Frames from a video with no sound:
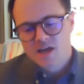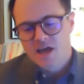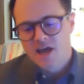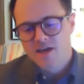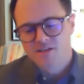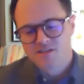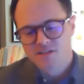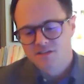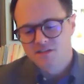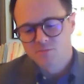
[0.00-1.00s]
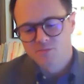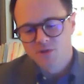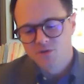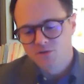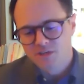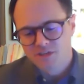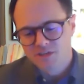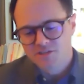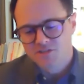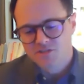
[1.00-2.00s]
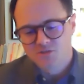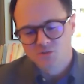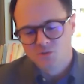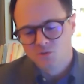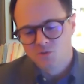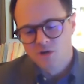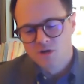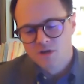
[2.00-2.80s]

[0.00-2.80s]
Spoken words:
has the ability to